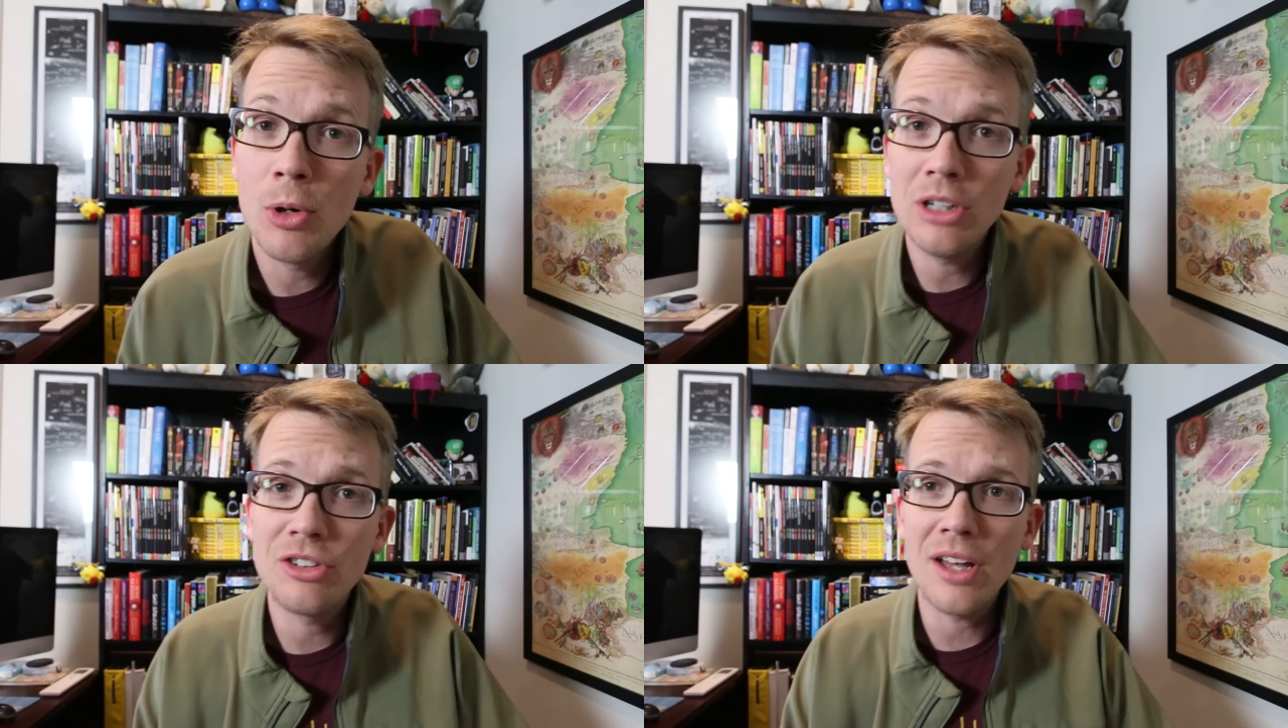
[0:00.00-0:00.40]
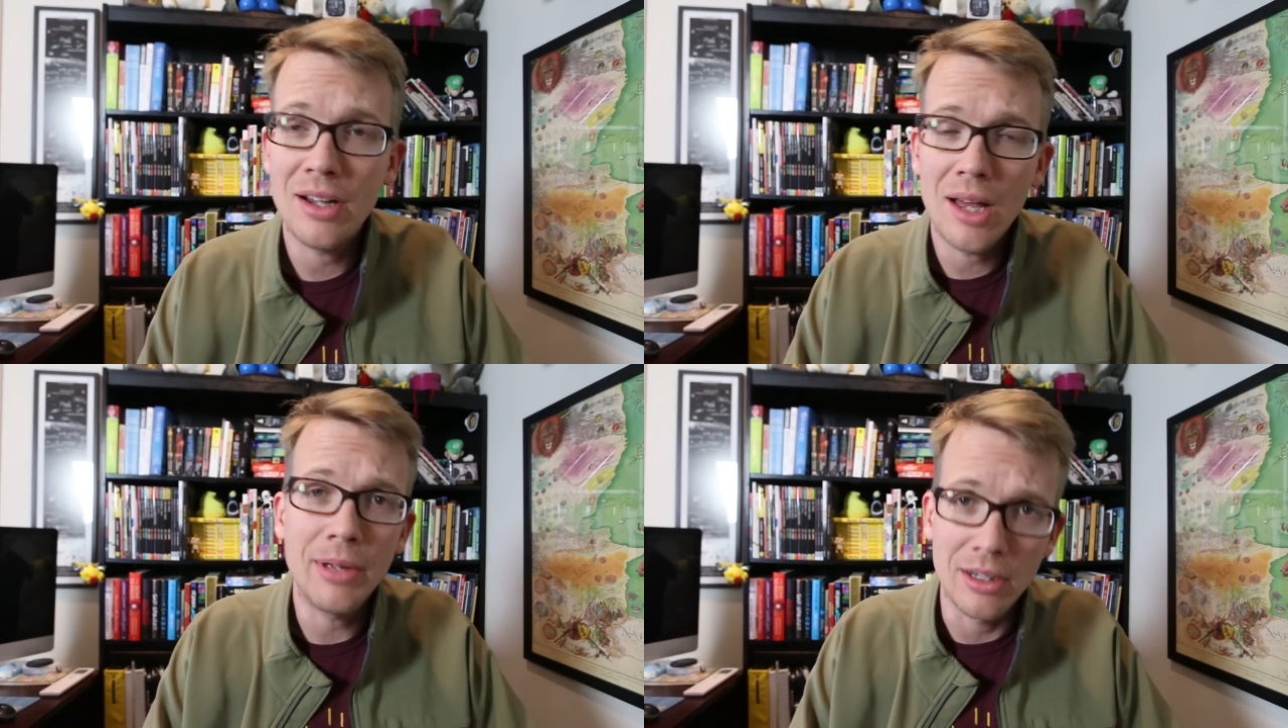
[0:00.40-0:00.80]
Good morning,
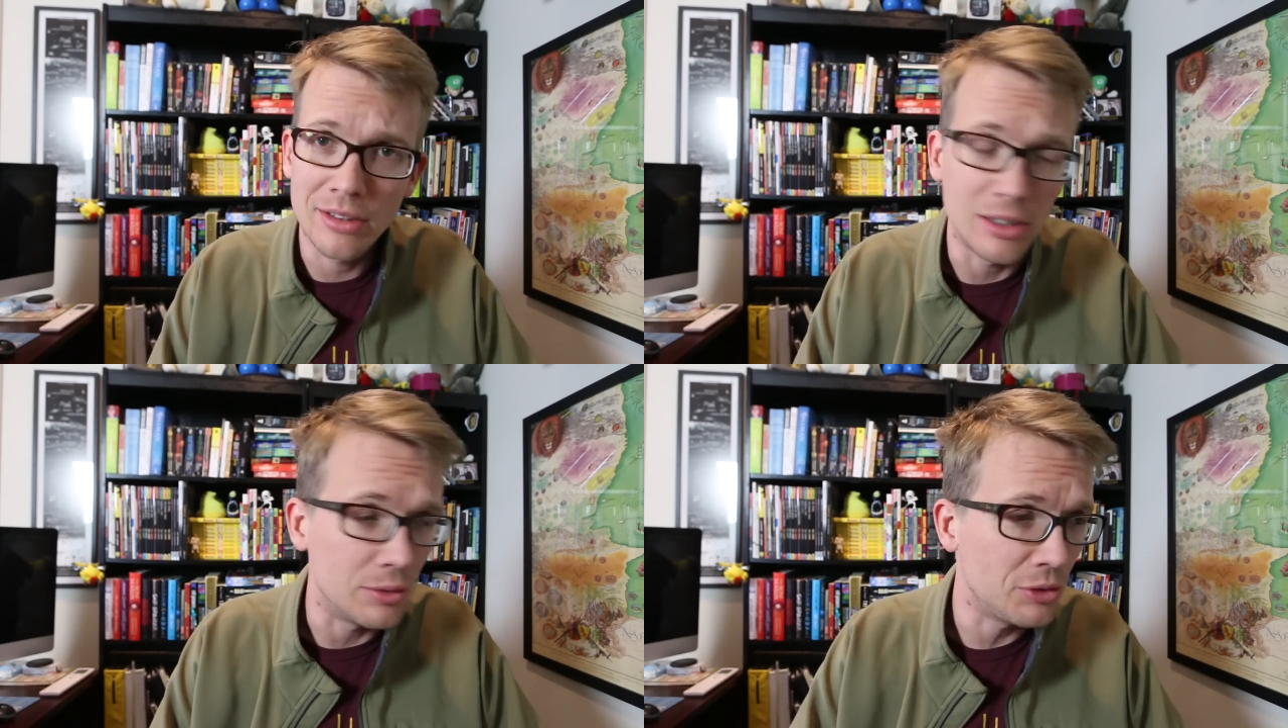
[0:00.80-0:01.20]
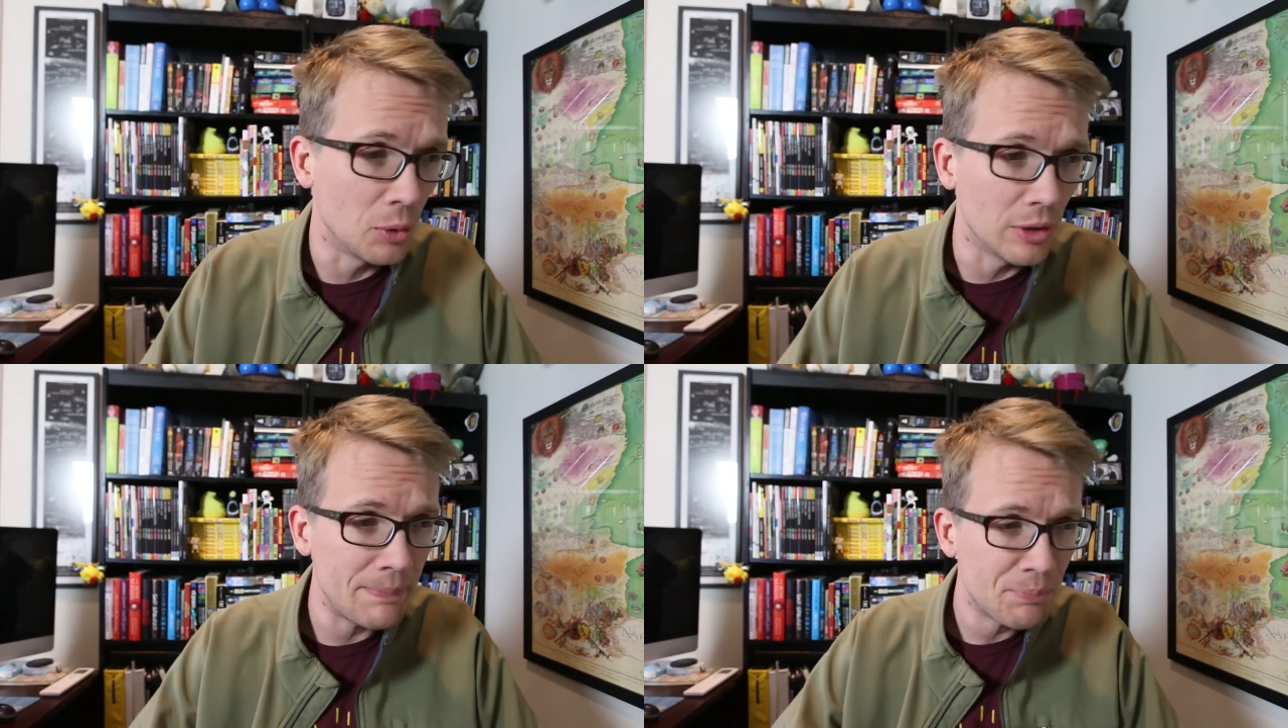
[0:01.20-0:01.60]
John. I'm gonna tell you a
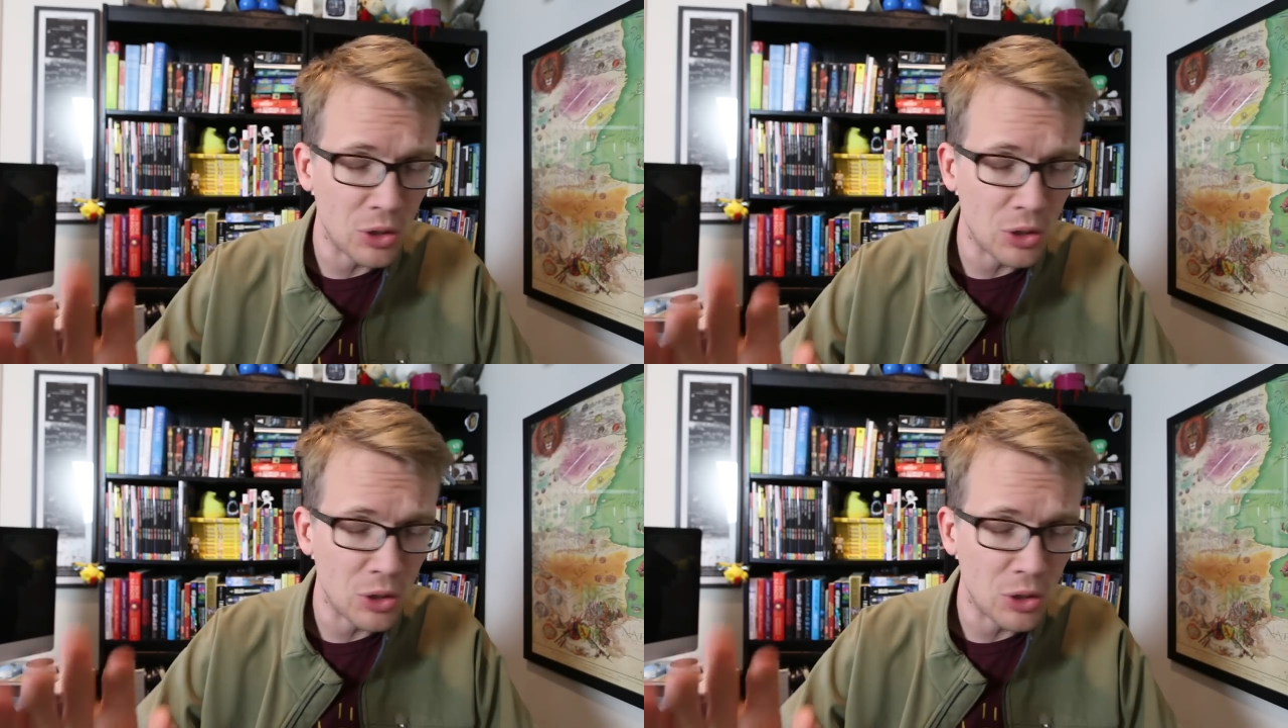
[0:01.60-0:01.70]
story.